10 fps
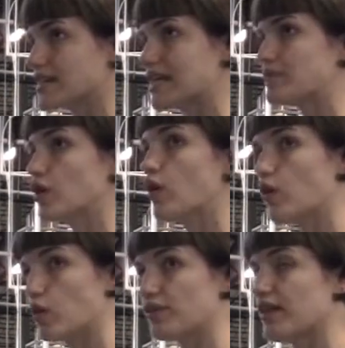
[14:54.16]
to keep the
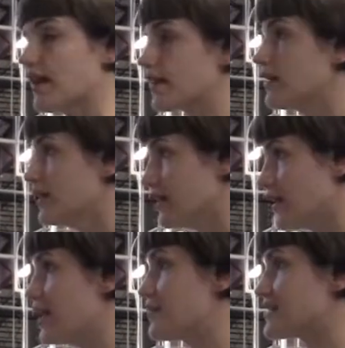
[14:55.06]
whole thing
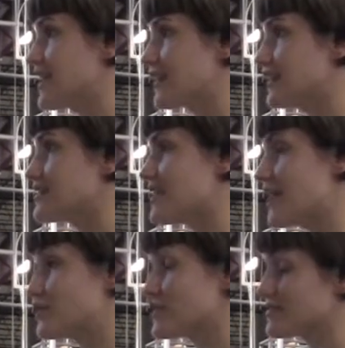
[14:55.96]
exactly the
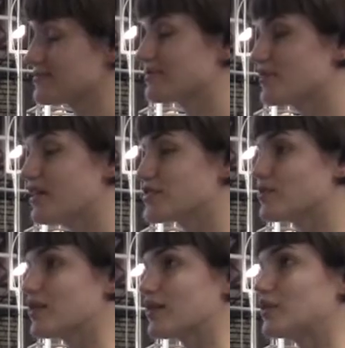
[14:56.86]
same, which is
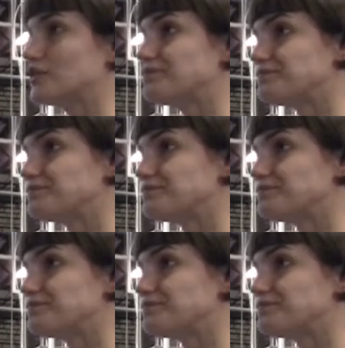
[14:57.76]
also pretty cool.